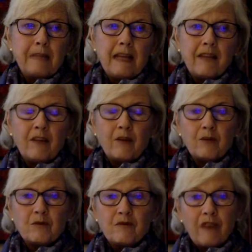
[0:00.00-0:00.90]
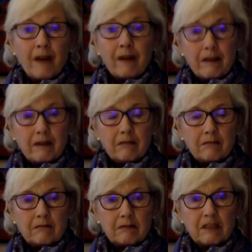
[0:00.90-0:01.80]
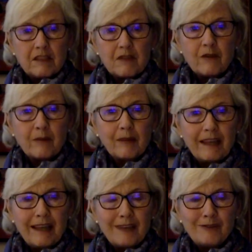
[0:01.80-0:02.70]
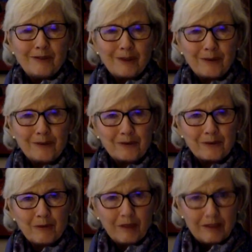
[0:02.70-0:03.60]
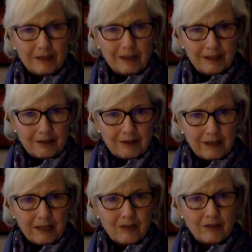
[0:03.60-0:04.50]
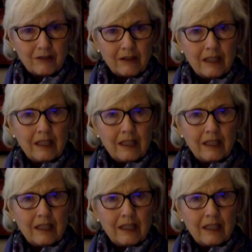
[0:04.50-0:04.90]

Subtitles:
and those vary considerably, as you know from watching the international